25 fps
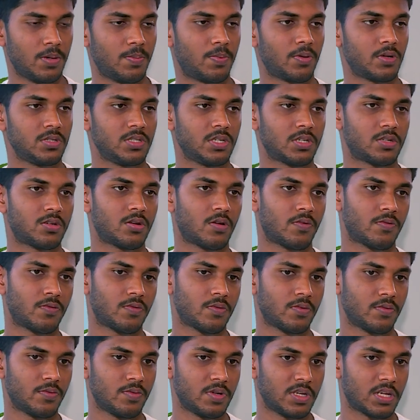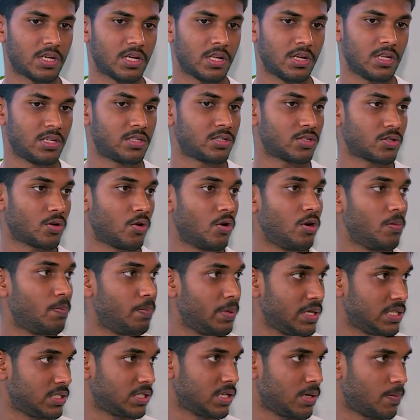project of work in, it's
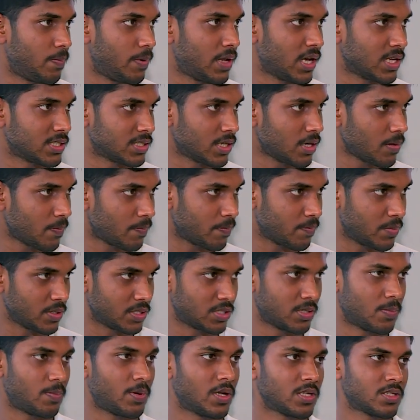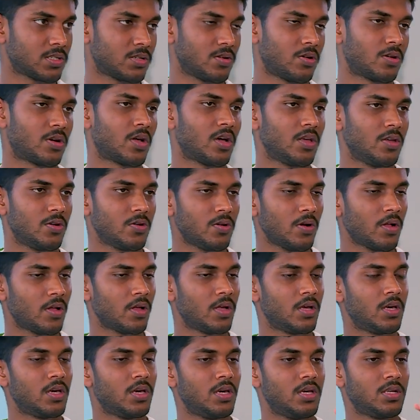called Pixel Plaza, pixelplaza.io.
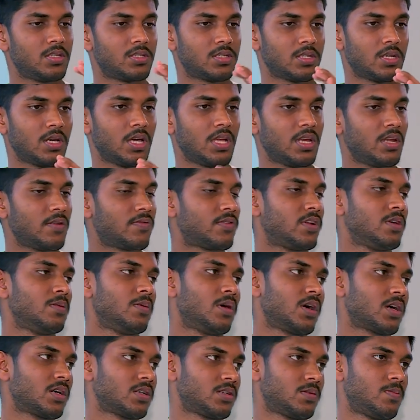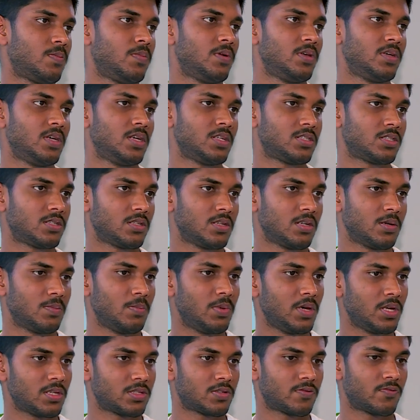It's an NFT marketplace
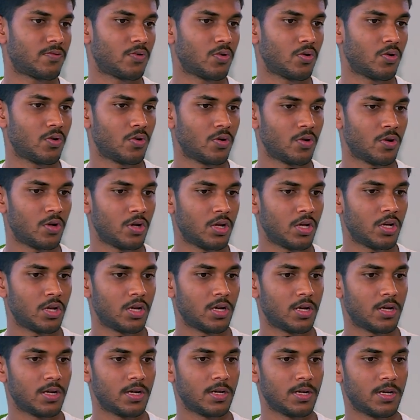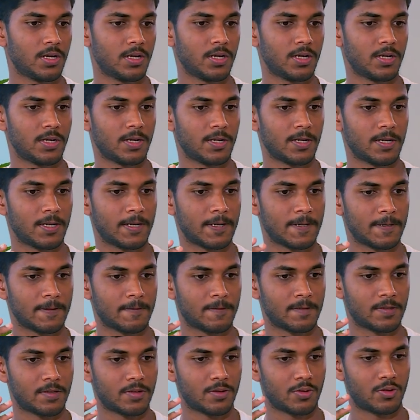based for
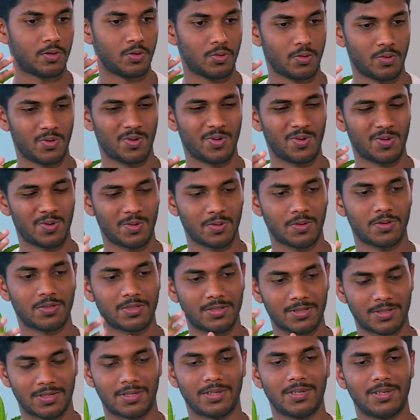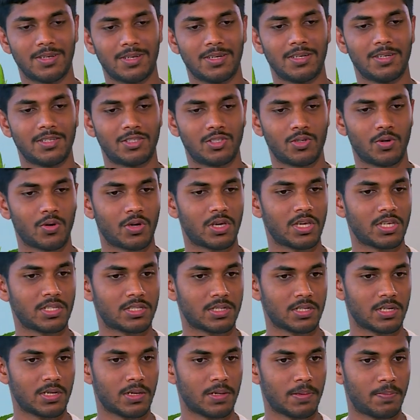
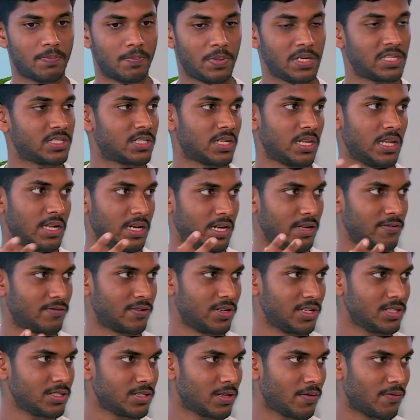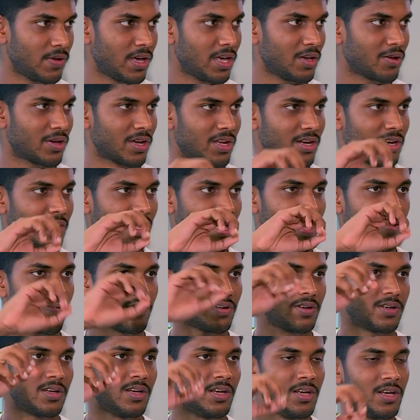showcase pixel NFTs, where you can
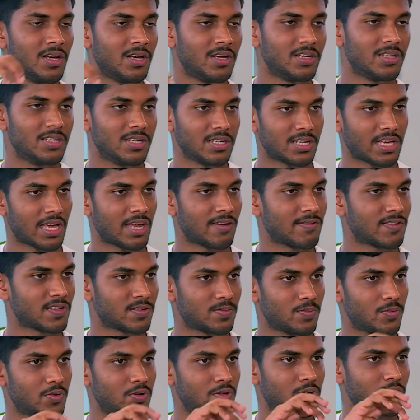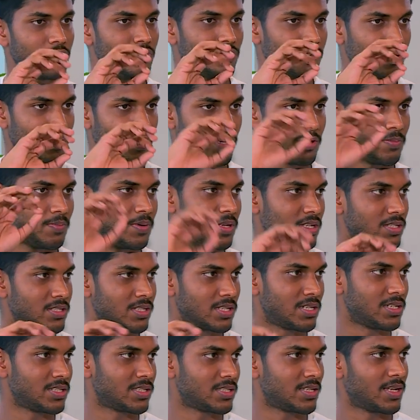have a canvas board to draw in
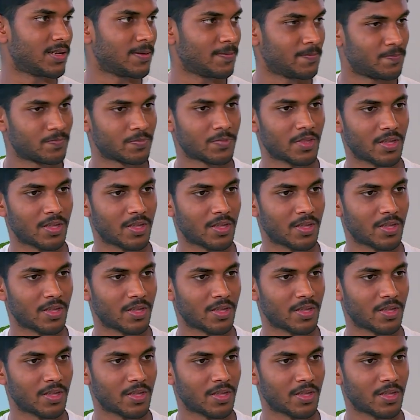pixels and